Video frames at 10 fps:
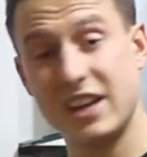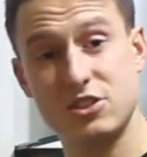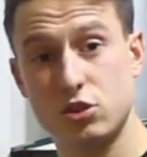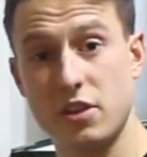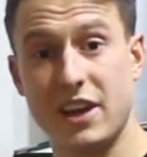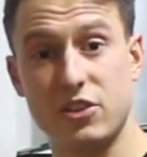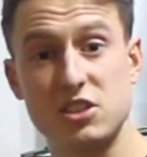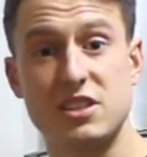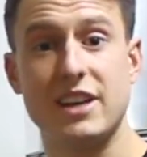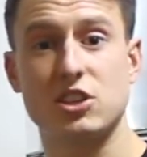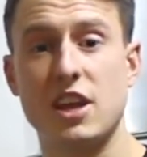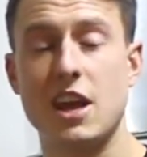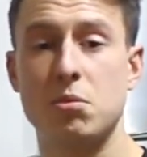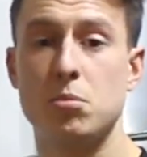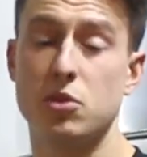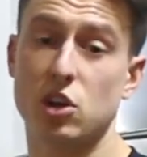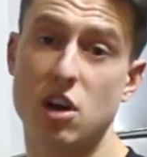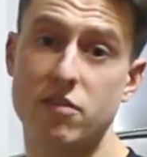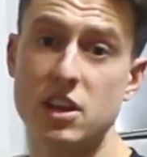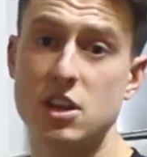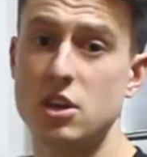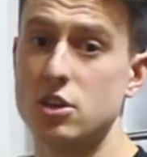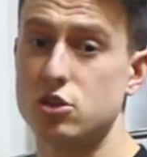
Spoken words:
that does that is going to help with my recovery.